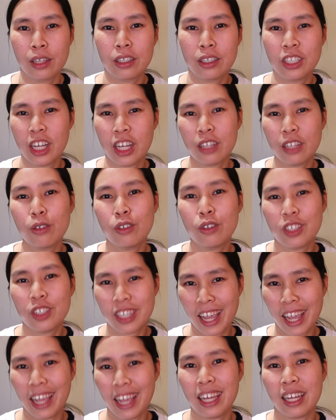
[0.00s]
just to
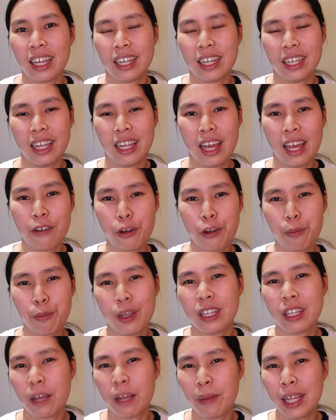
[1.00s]
check the
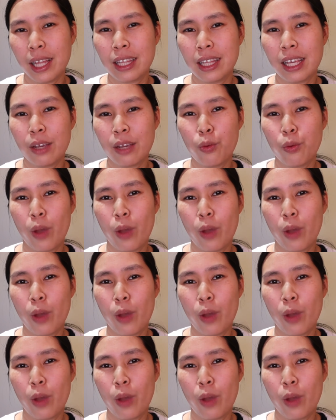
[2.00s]
repeatability